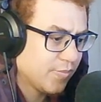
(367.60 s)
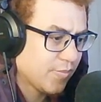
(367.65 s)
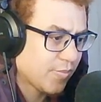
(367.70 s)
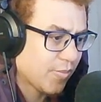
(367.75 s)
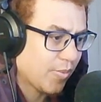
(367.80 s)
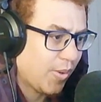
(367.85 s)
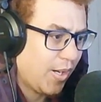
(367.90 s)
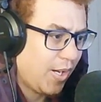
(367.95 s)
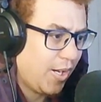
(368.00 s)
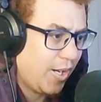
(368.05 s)

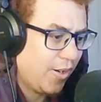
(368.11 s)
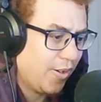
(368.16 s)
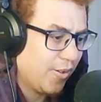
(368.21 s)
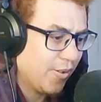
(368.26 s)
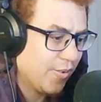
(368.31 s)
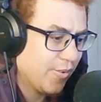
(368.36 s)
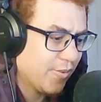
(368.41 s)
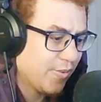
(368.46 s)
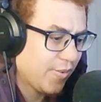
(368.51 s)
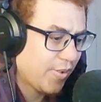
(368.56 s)

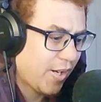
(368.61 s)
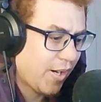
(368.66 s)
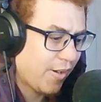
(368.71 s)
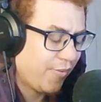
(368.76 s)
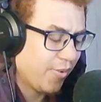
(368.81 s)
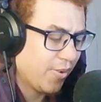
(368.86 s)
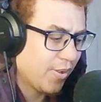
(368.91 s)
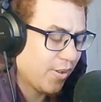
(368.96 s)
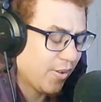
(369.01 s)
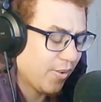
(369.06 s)
Wow.
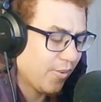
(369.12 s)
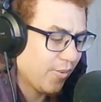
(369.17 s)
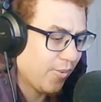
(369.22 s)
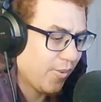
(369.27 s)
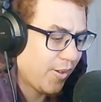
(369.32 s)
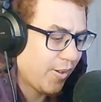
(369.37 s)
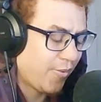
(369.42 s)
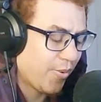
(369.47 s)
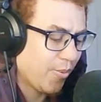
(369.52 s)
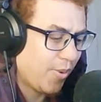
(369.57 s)

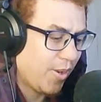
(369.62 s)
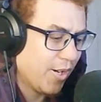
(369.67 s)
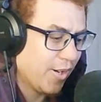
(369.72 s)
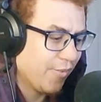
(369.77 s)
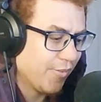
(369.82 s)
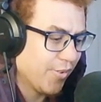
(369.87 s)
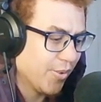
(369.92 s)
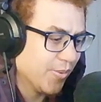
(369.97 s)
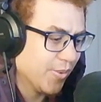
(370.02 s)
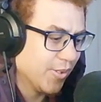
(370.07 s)
Every one of
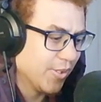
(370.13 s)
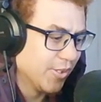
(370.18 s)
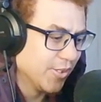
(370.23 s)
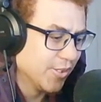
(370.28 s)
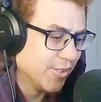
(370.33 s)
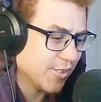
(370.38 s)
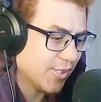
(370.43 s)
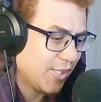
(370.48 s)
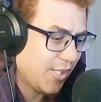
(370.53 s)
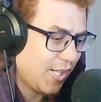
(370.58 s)
you will
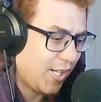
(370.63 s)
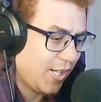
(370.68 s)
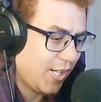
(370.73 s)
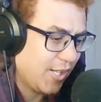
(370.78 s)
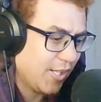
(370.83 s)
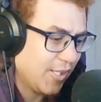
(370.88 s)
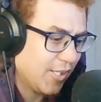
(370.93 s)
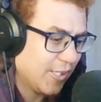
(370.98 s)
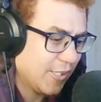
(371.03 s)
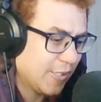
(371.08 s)
lose an
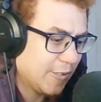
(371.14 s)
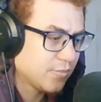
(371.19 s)
eye.